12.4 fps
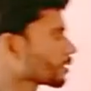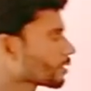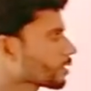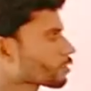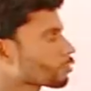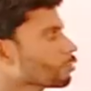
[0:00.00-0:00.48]

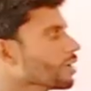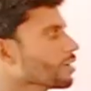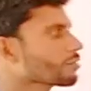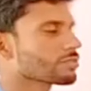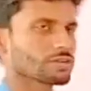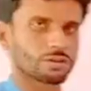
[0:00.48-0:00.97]
the
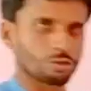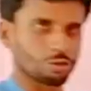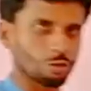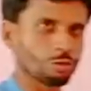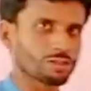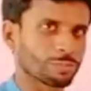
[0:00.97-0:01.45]
students
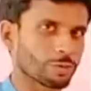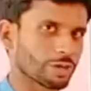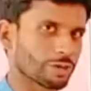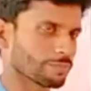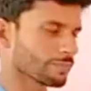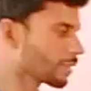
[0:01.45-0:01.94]
wrote the poem,